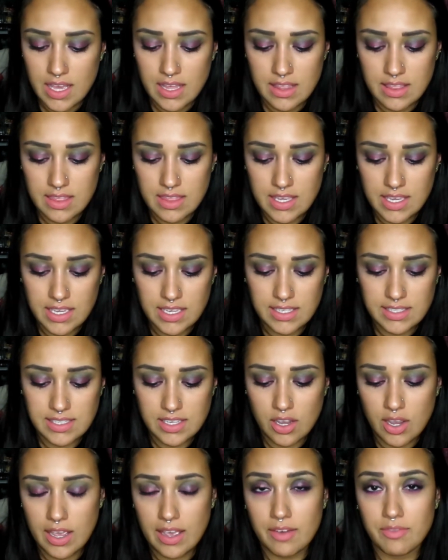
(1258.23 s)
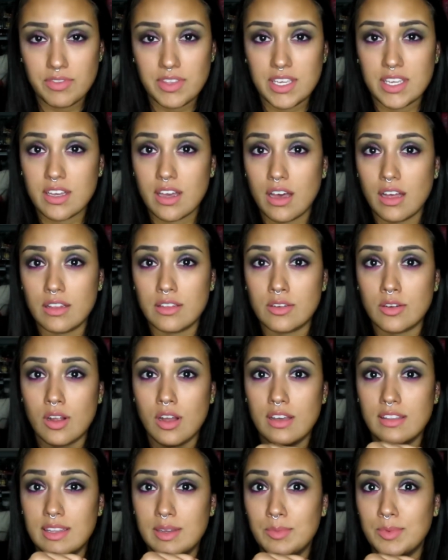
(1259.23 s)
These have the color
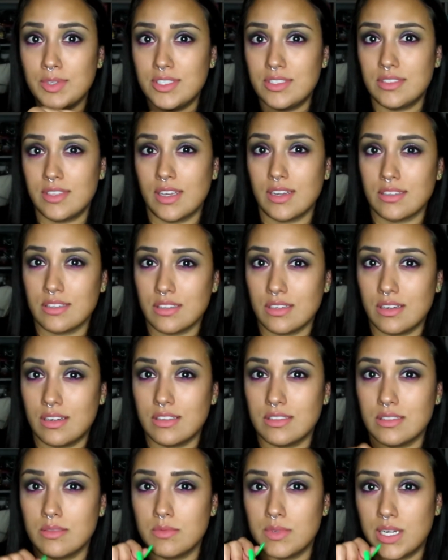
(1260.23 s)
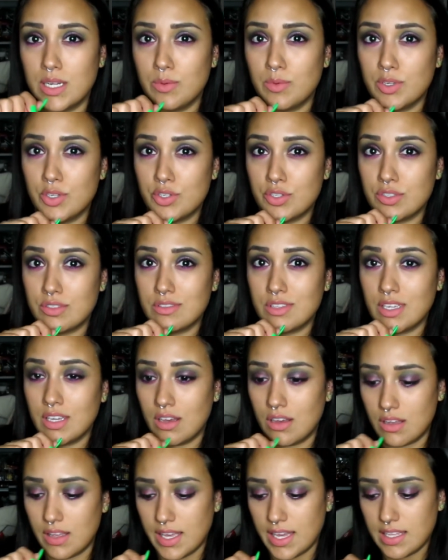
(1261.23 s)
on them, which is actually awesome, and I wish they
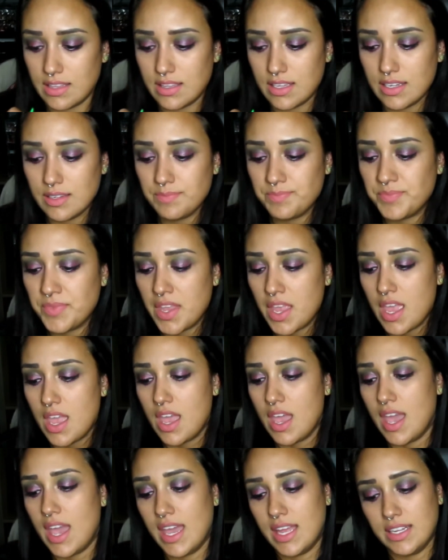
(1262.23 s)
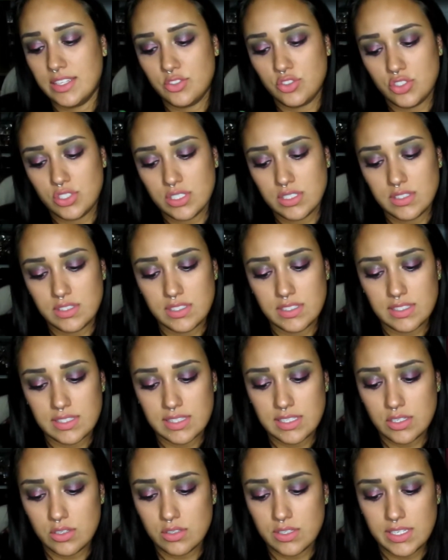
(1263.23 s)
all had that. And it's just this
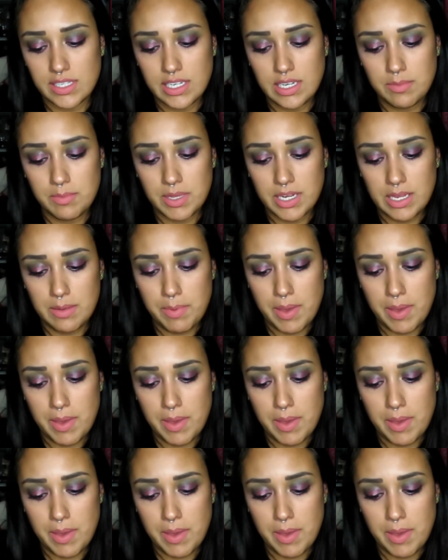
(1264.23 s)
little itty bitty